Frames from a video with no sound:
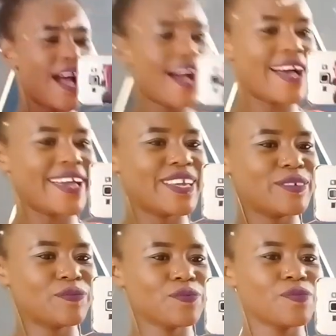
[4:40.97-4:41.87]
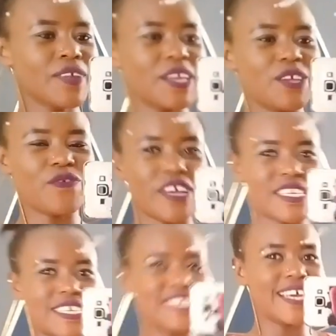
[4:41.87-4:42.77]
Hi.
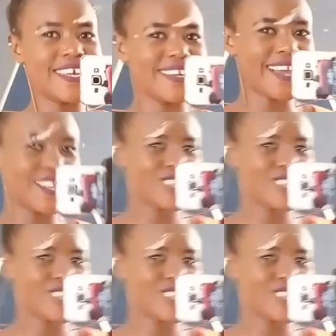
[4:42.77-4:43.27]
Different day. I